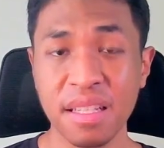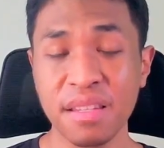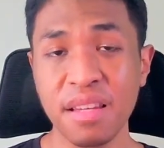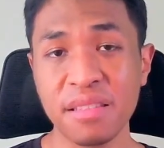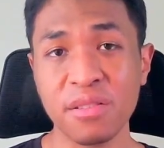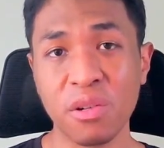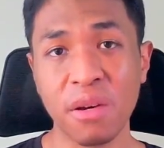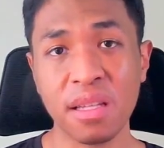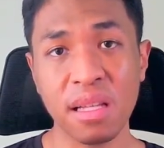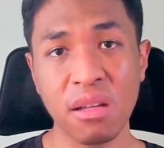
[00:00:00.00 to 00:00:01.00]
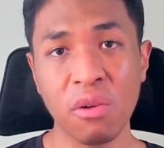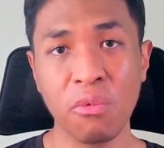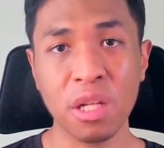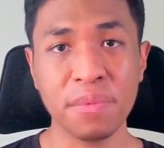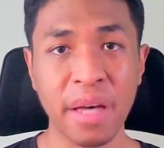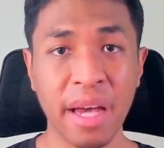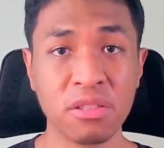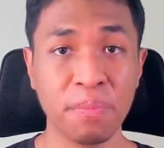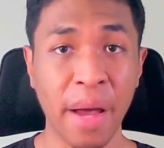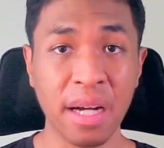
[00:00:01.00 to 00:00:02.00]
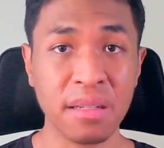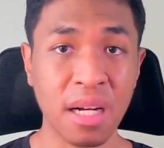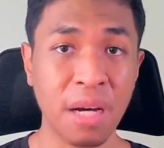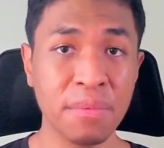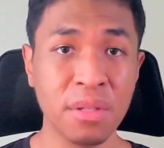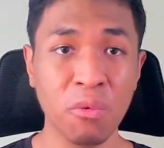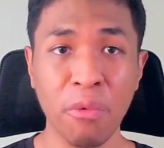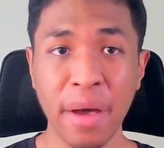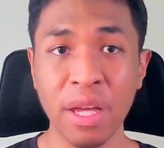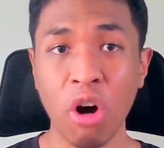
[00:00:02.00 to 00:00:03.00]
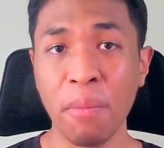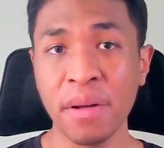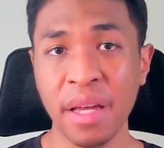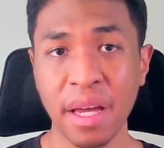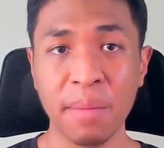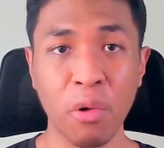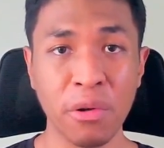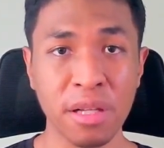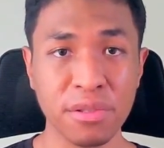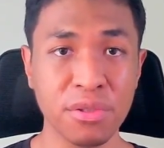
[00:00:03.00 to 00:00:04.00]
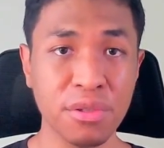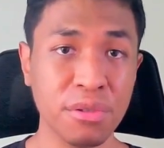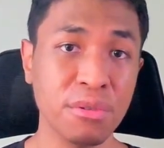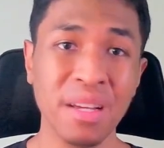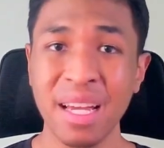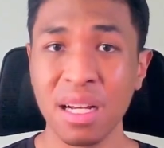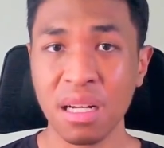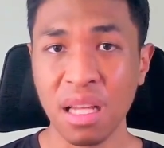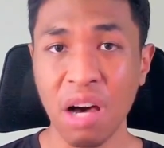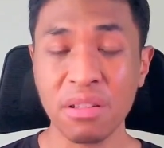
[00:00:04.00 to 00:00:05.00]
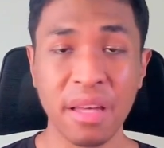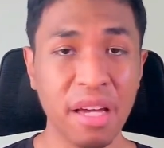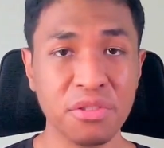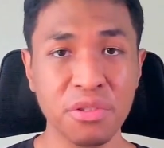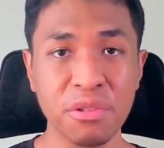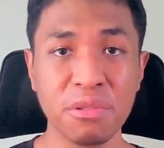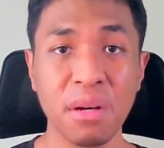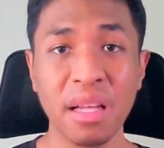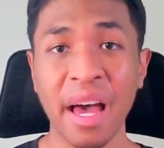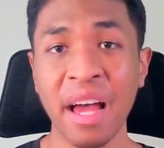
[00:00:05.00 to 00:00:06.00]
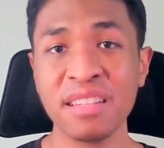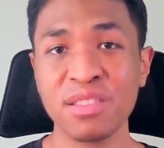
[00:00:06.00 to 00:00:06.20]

it doesn't create a long wall of text or paragraph the way OpenAI models do. Claude, as usual, has